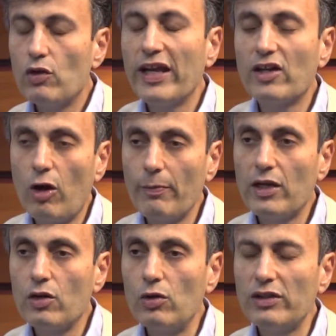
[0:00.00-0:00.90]
good
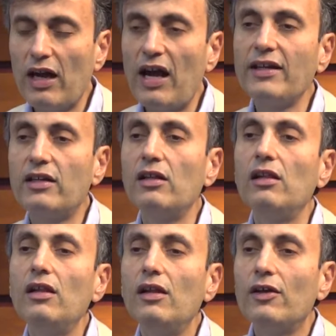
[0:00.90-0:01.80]
economic growth
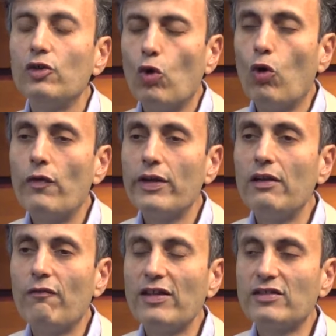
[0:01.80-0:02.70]
until you
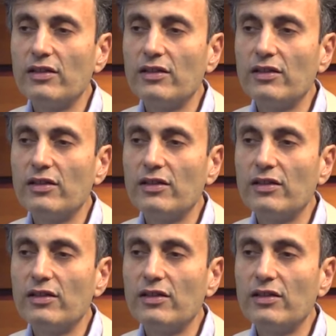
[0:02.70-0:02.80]
overinvest